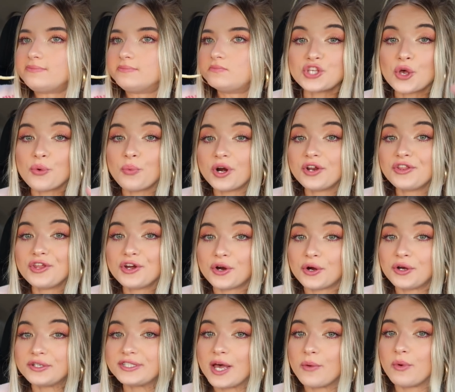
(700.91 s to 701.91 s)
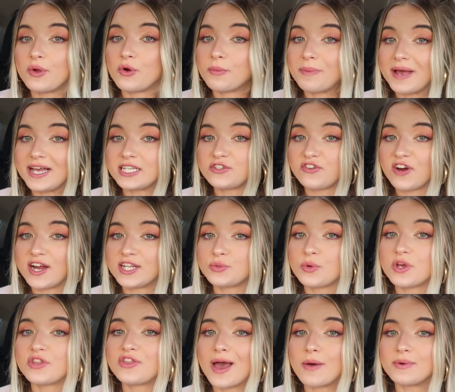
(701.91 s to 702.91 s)
So one of the girls that we were best friends
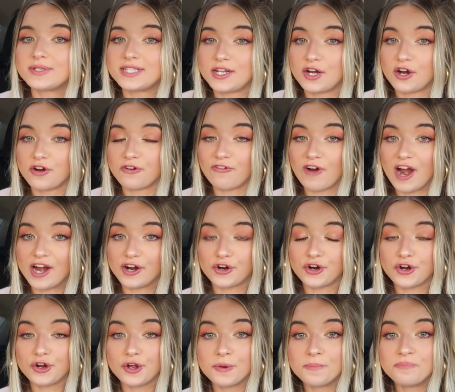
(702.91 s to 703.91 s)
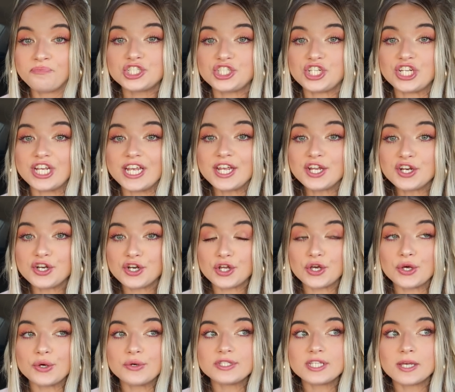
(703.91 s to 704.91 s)
with that was in our friend group, she
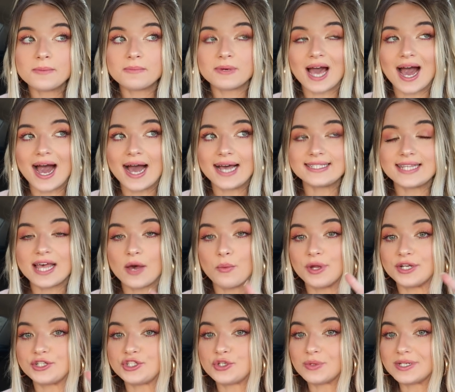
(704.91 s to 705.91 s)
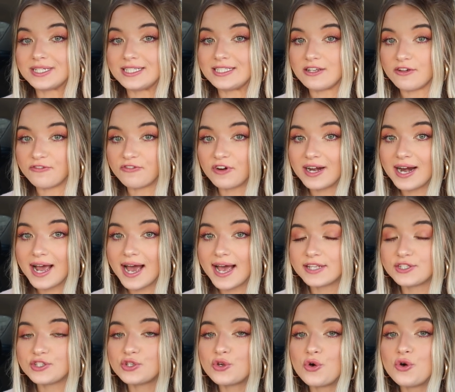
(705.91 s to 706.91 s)
knew some guys that went to a different
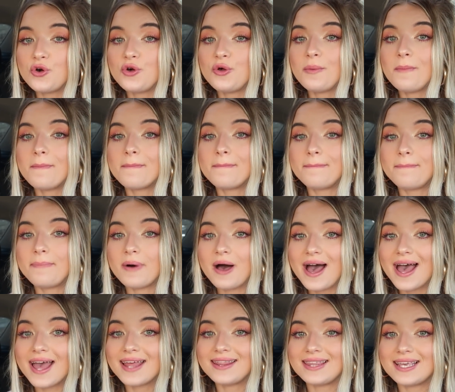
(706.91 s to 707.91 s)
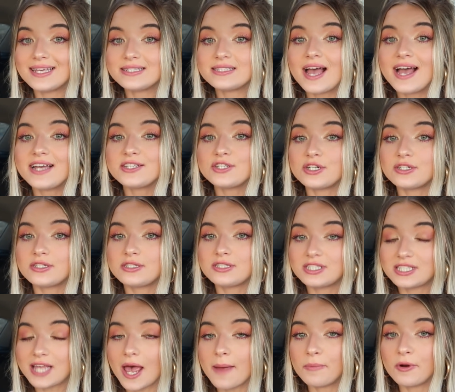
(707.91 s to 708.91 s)
high school, but these guys are
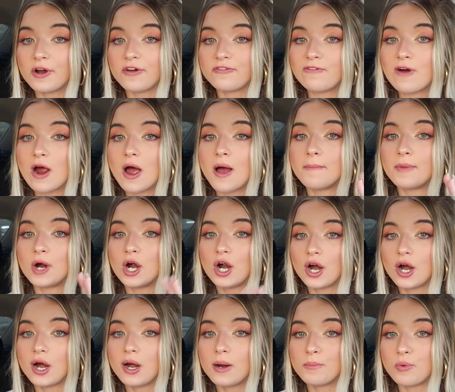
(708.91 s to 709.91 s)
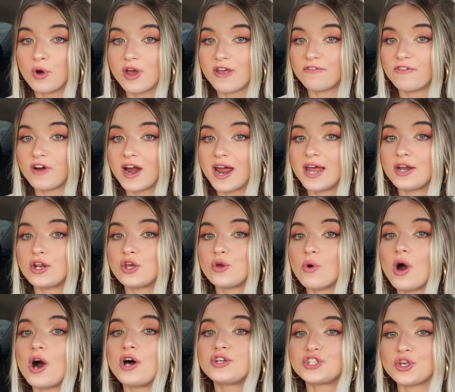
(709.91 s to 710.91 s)
separate from her boyfriend
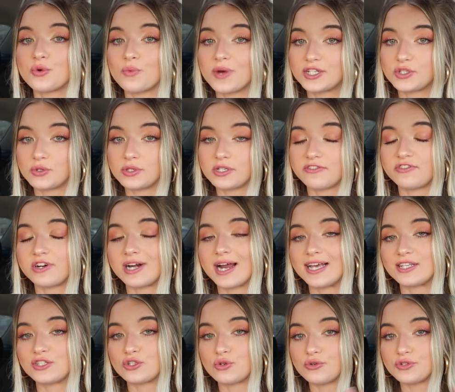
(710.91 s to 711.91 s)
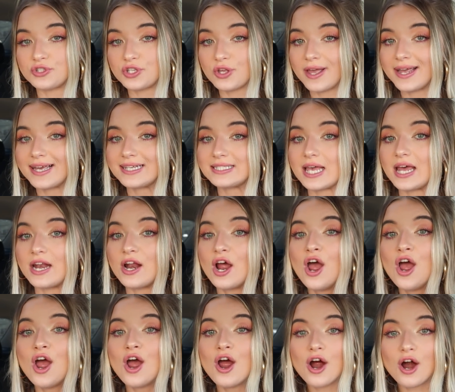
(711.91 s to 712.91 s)
who also went to a different high school. So like I said,
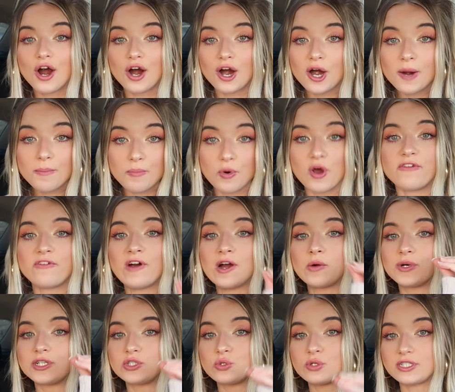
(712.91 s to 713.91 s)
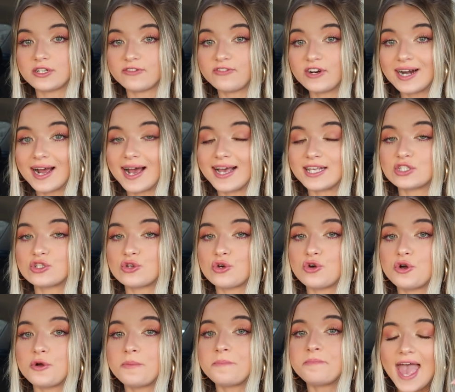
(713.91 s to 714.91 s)
her boyfriend went to a different high
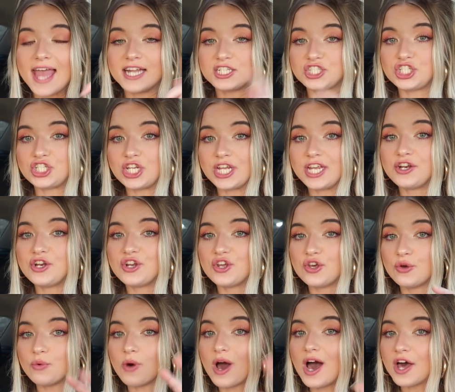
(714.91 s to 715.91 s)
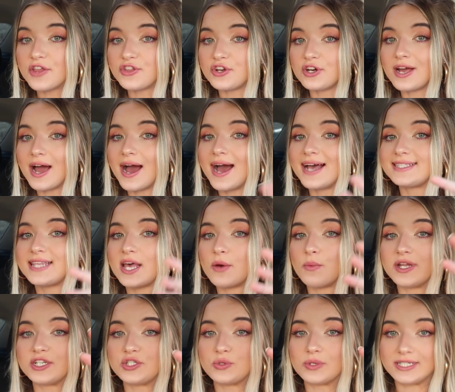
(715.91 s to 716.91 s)
school and she knew other guys that
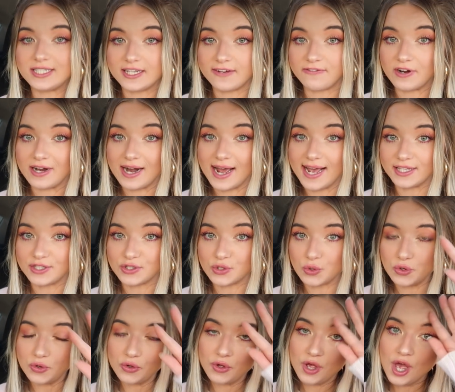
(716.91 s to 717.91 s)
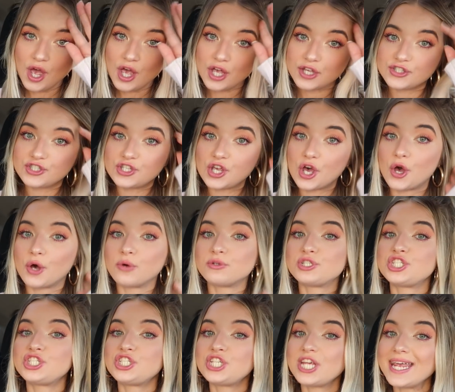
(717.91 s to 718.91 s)
went to a different high school. So
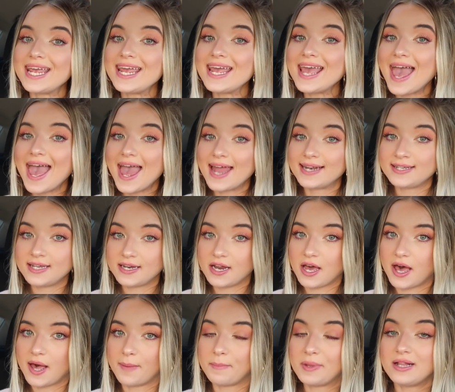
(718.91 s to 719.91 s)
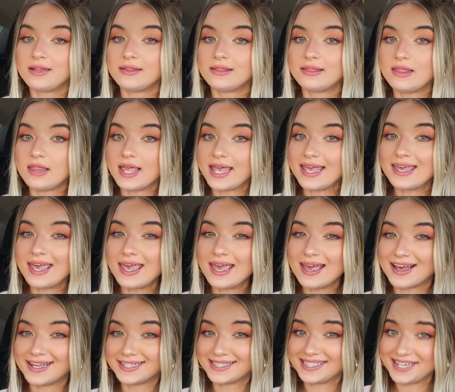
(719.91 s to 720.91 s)
she ended up
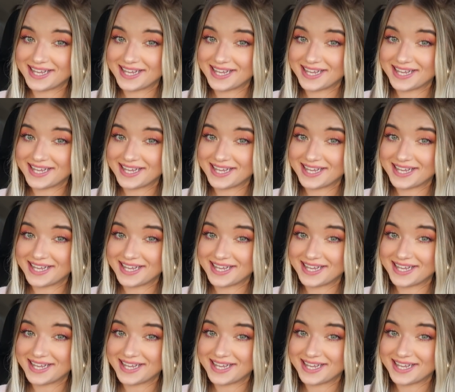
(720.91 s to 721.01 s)
linking us